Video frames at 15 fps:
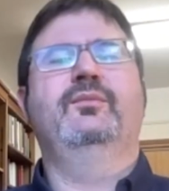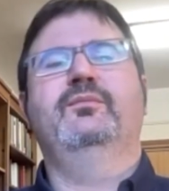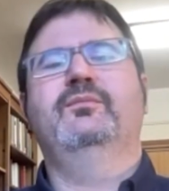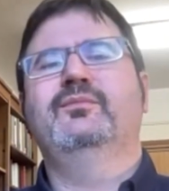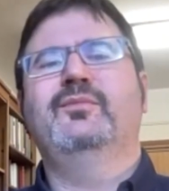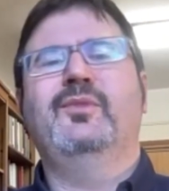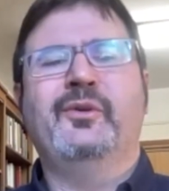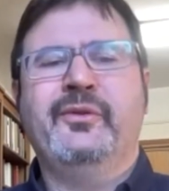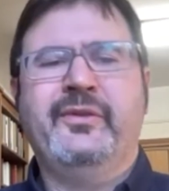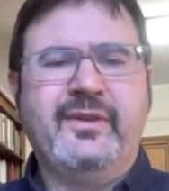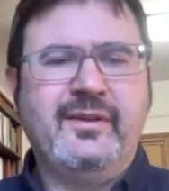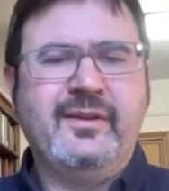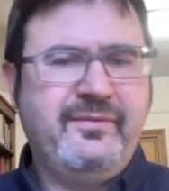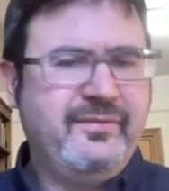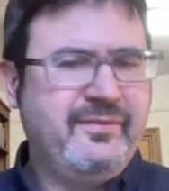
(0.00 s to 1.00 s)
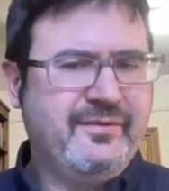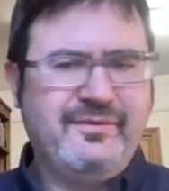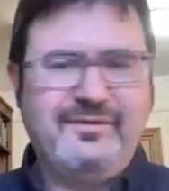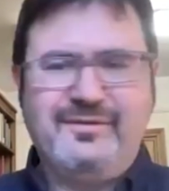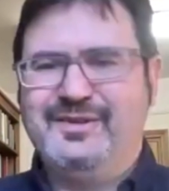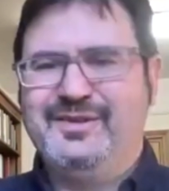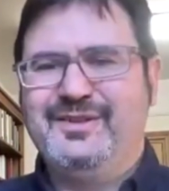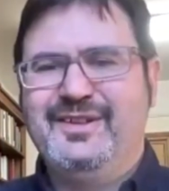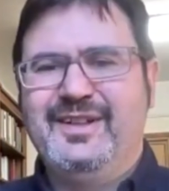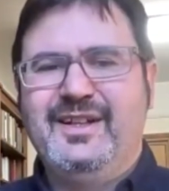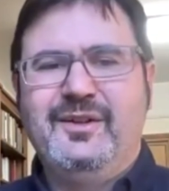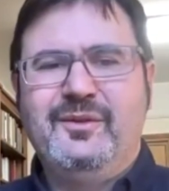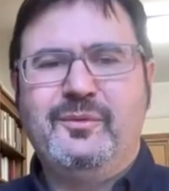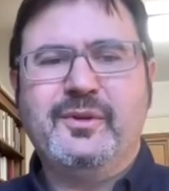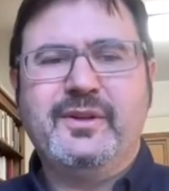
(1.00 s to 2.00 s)
most of
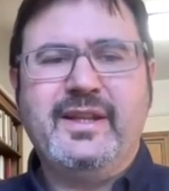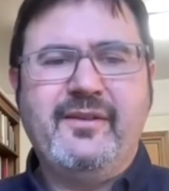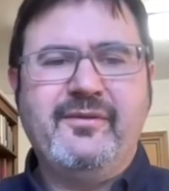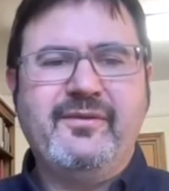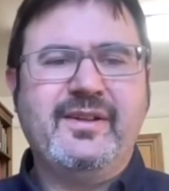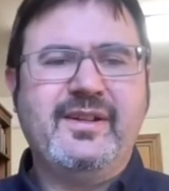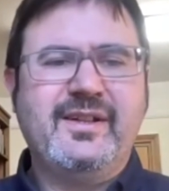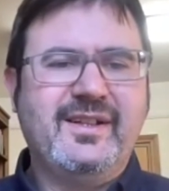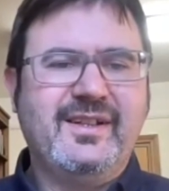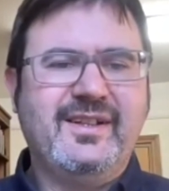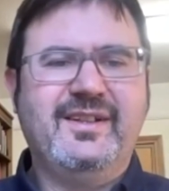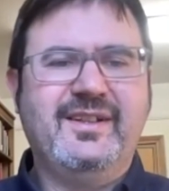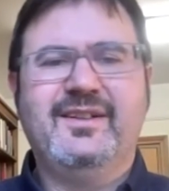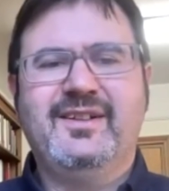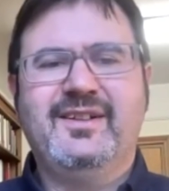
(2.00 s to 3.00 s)
whatever